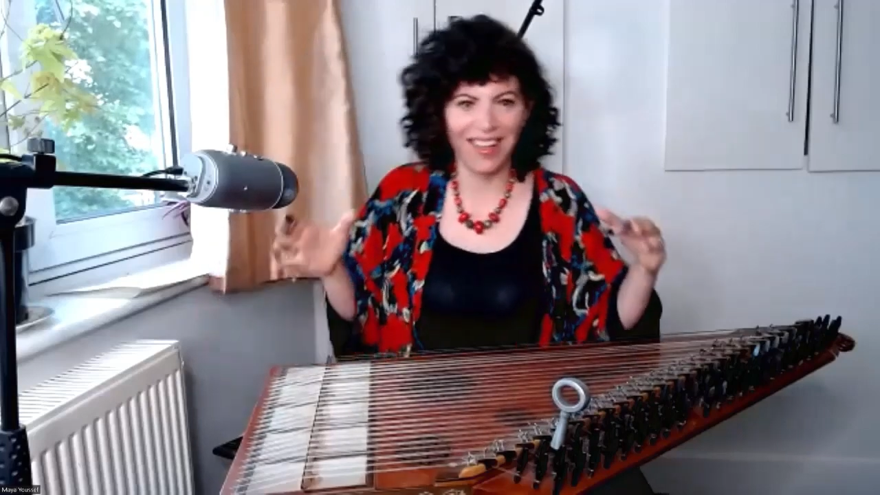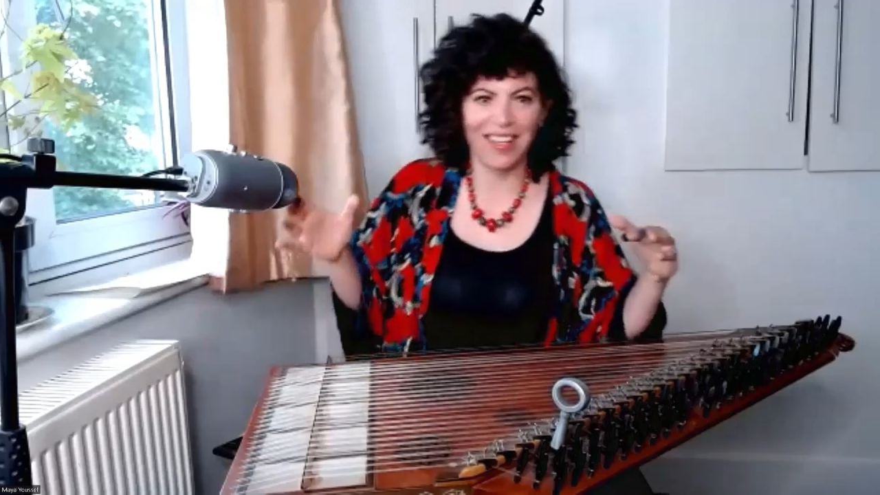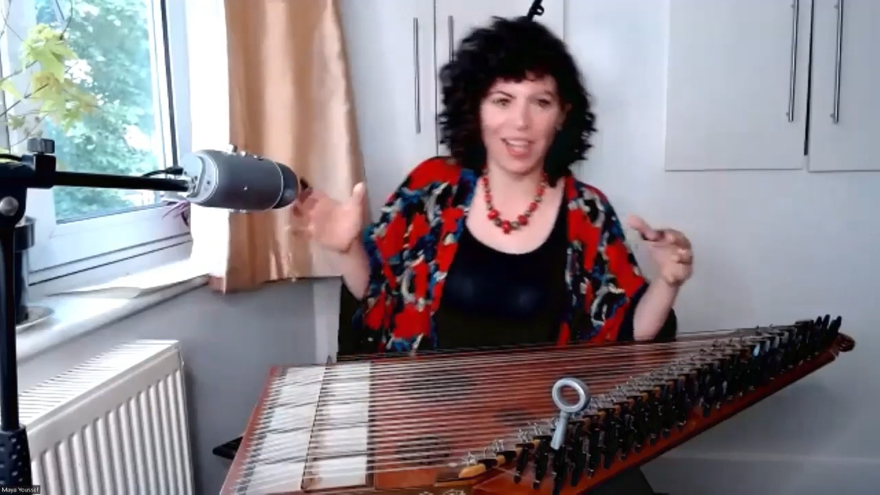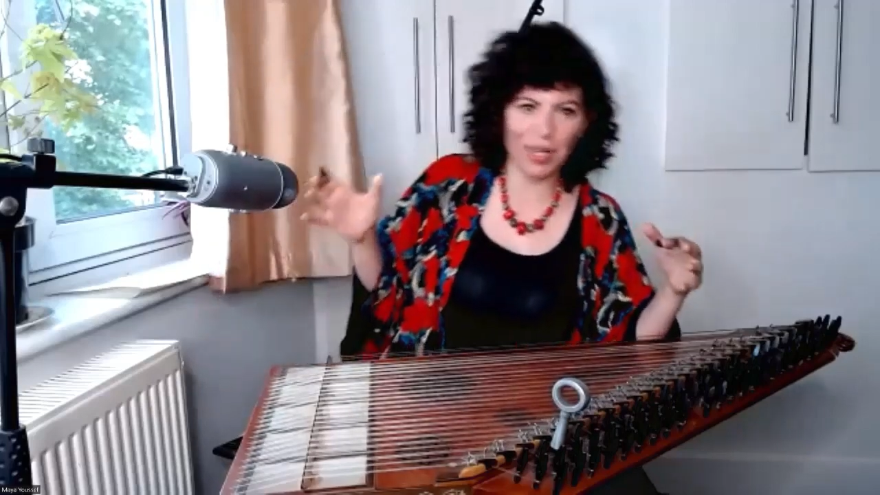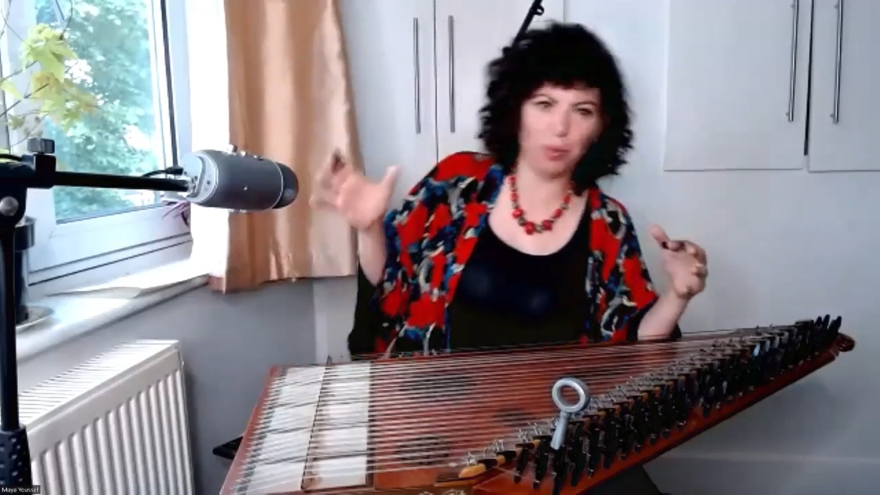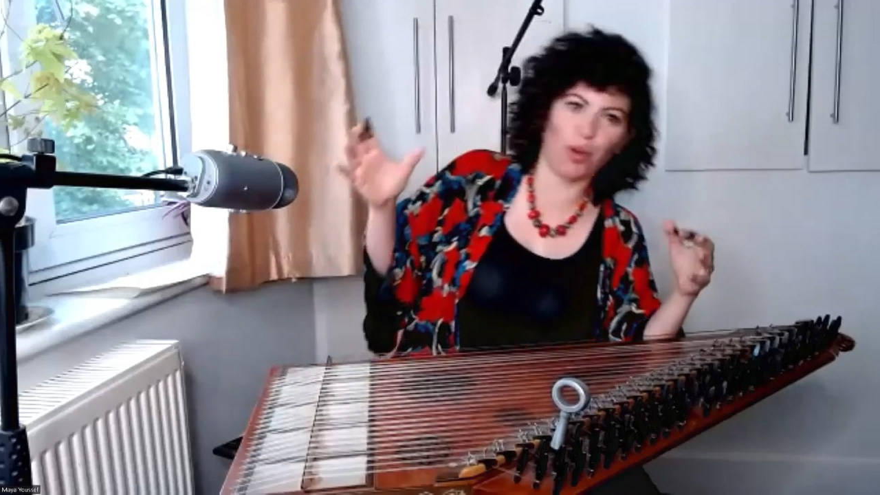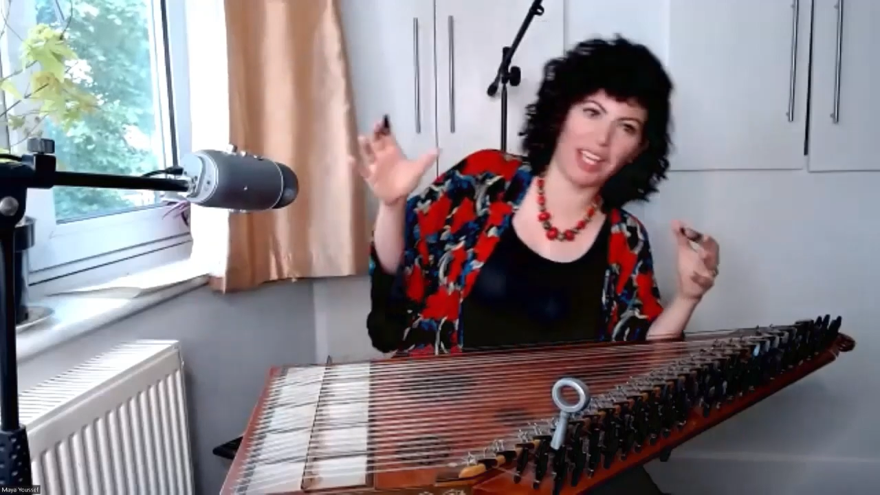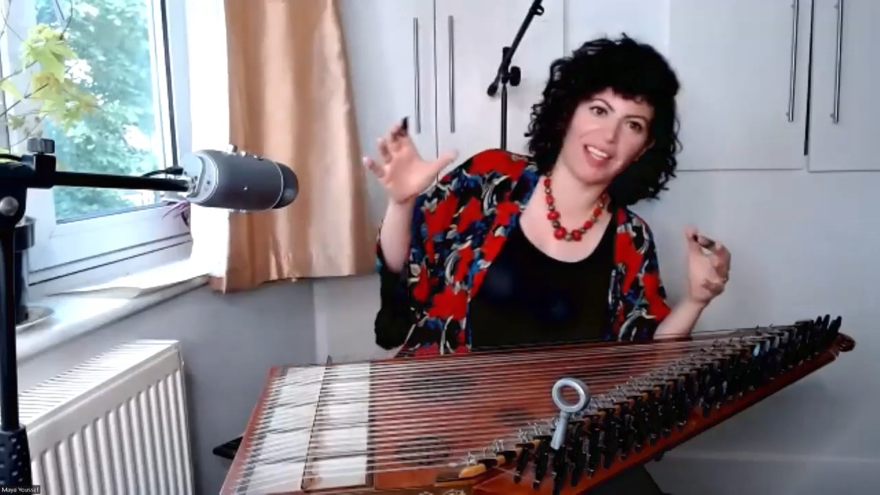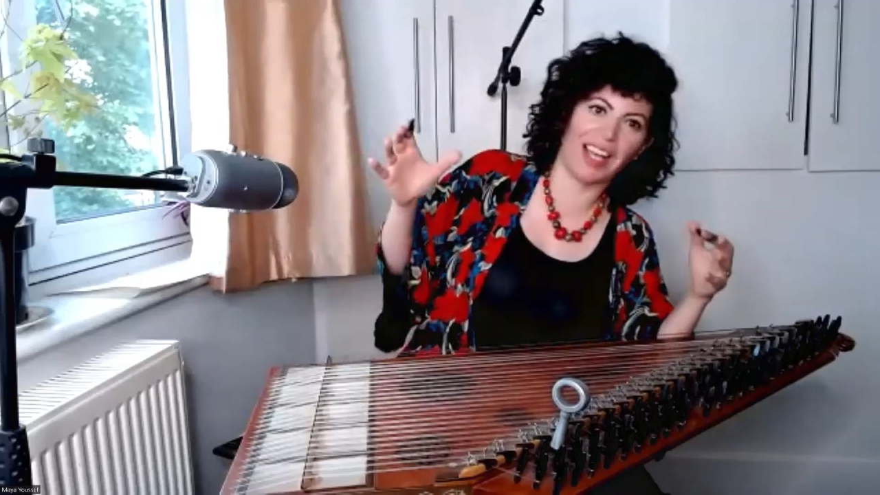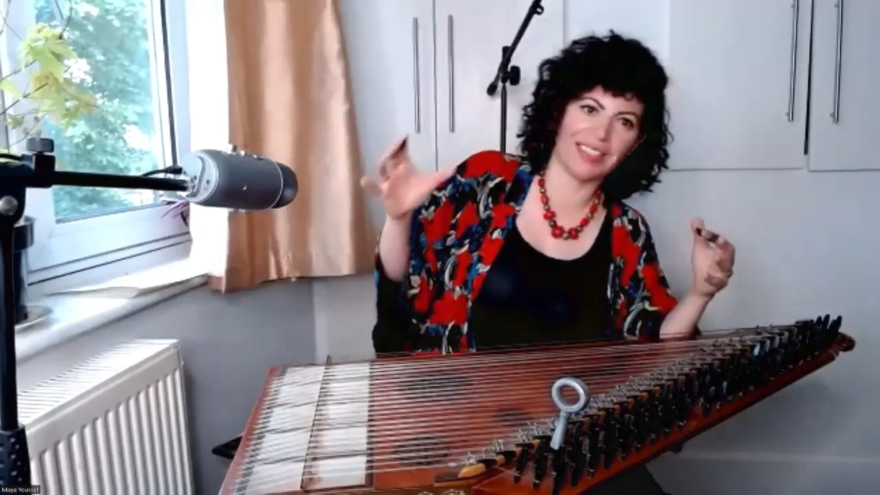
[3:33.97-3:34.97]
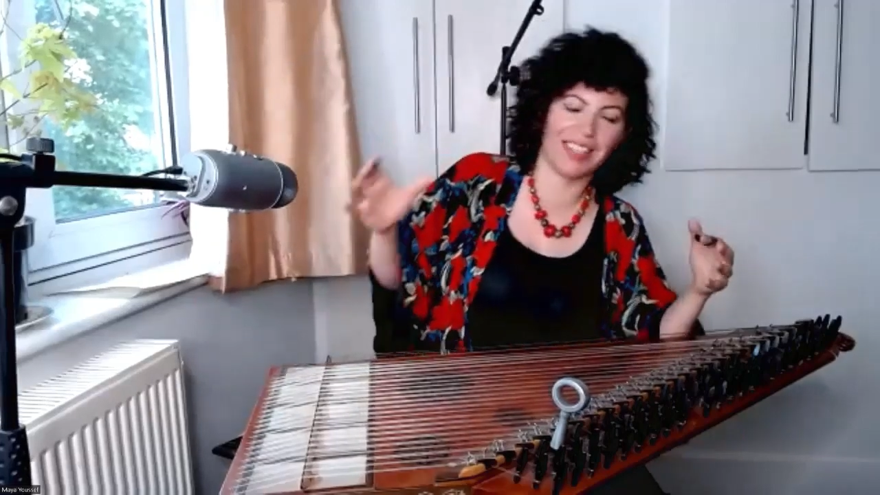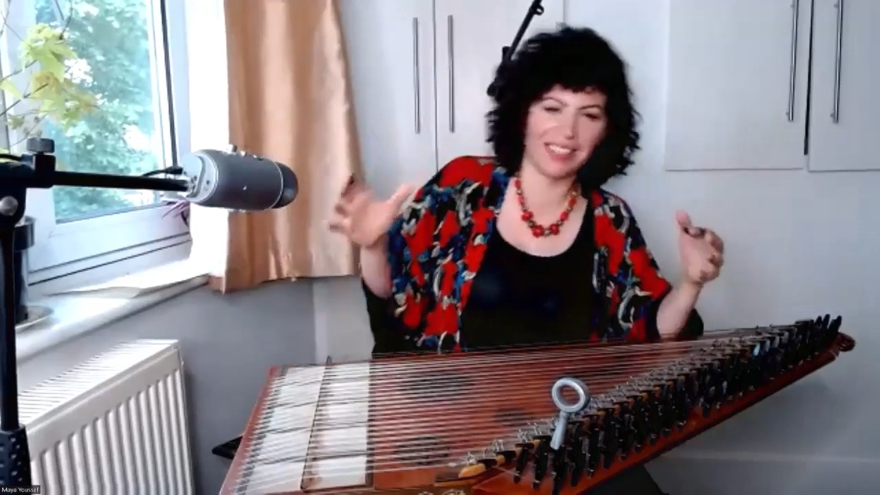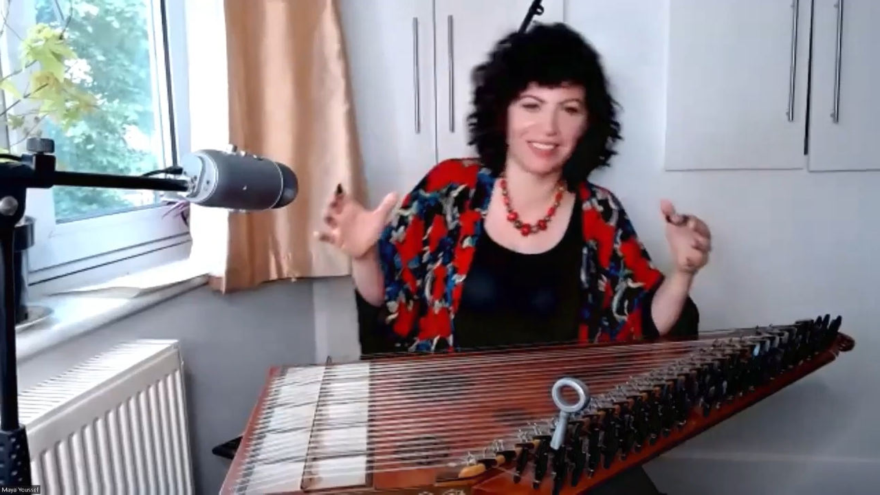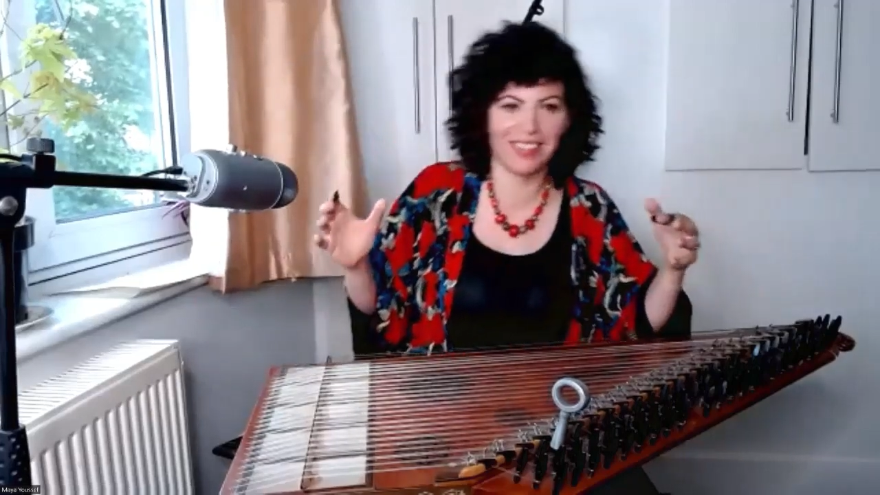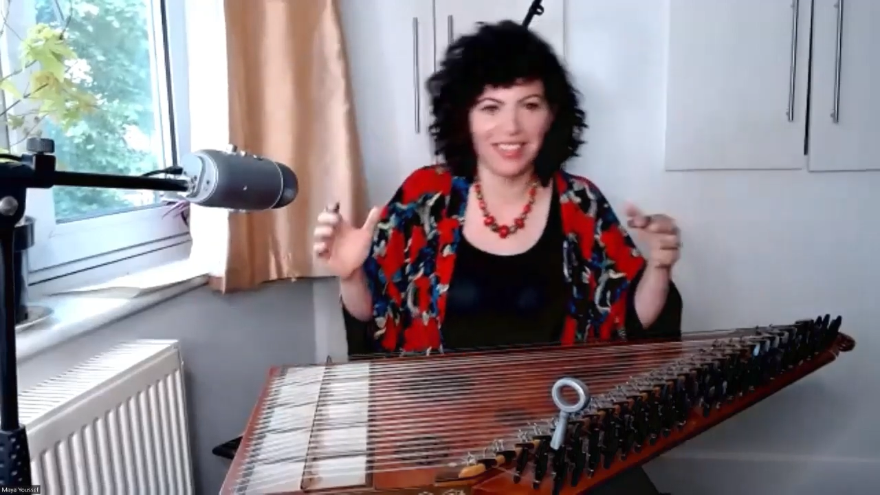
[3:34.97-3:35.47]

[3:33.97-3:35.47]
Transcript: Like walking like this.